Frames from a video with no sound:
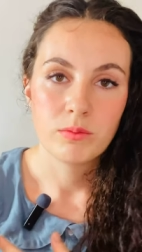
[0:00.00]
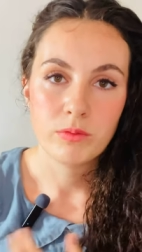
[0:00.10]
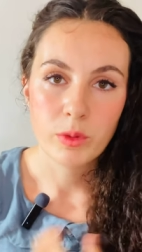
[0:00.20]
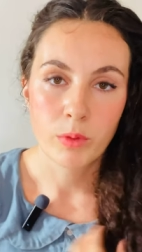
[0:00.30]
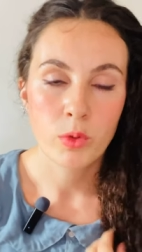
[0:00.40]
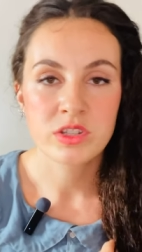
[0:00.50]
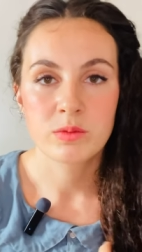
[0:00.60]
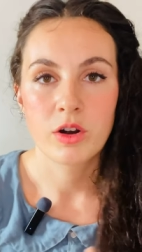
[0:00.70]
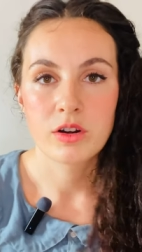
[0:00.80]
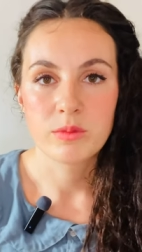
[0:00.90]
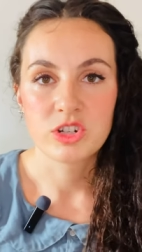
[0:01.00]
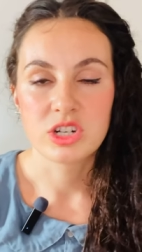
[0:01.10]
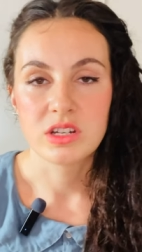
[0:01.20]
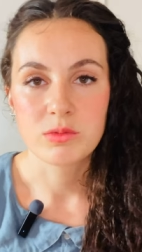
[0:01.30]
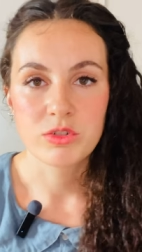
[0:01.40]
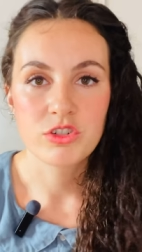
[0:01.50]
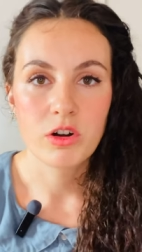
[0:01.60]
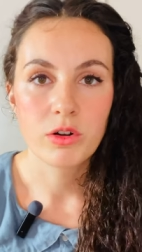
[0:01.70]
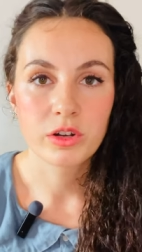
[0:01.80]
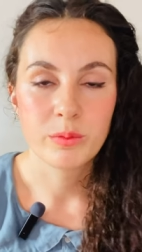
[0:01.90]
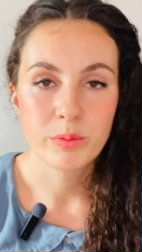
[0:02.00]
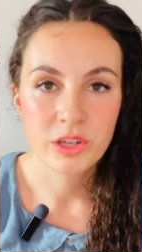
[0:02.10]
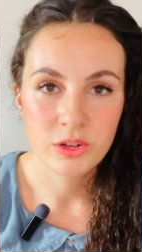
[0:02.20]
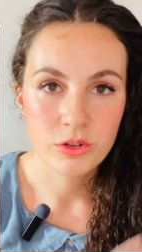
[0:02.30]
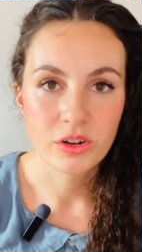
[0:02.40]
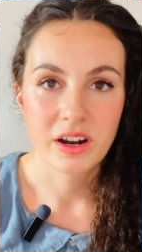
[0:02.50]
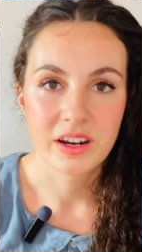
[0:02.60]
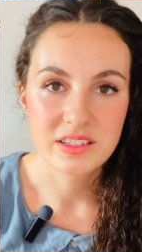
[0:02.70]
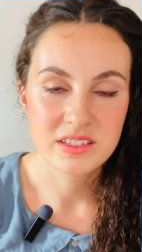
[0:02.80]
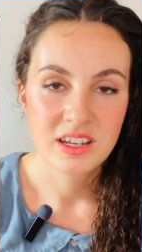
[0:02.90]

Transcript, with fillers: the most modern machines, which are all computerized.